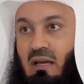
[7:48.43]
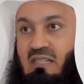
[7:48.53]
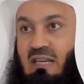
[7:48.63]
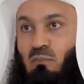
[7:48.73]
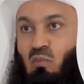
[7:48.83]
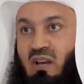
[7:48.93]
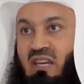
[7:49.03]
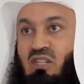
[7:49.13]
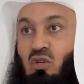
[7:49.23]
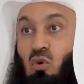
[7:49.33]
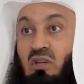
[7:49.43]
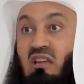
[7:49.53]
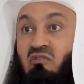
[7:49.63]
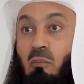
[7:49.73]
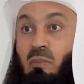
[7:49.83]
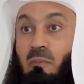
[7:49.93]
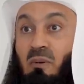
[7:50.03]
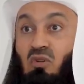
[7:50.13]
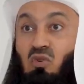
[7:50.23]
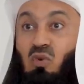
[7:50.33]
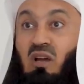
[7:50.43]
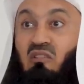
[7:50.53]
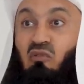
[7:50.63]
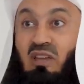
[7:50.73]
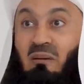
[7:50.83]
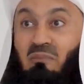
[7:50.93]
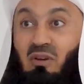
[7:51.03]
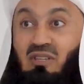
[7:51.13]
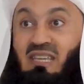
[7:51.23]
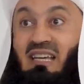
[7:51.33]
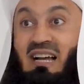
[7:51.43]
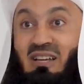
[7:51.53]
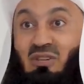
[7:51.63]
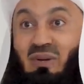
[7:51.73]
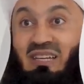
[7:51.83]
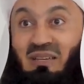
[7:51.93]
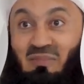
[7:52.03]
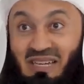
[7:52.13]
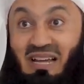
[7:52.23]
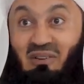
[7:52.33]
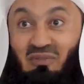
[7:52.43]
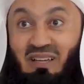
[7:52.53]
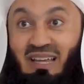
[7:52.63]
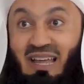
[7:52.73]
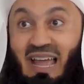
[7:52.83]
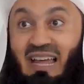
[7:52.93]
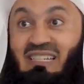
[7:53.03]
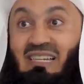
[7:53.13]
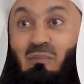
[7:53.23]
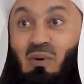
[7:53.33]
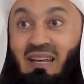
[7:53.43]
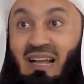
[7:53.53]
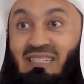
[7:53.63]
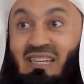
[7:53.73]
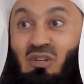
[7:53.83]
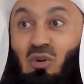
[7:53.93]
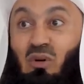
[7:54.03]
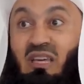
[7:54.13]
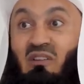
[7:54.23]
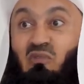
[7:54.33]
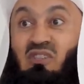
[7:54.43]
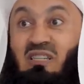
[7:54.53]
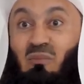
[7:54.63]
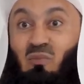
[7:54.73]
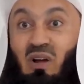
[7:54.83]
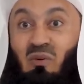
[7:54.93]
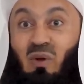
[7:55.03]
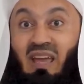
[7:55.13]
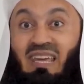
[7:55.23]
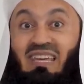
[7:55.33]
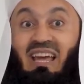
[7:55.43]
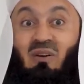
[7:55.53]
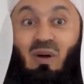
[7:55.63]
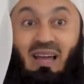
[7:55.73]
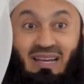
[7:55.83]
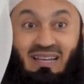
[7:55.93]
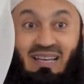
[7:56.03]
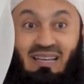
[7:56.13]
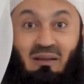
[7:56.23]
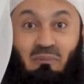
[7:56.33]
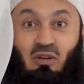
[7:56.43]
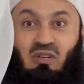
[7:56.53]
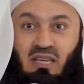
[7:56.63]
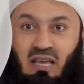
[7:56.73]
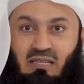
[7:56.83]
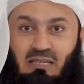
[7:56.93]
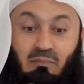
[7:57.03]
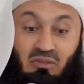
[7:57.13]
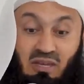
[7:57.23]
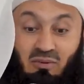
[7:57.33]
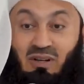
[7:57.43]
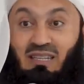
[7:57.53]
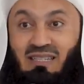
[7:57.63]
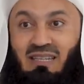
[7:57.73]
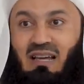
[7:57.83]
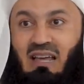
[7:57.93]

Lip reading: Someone is looking for people to work for him because he can't do it himself. And someone else is looking for someone where he can work because he has something. What is it?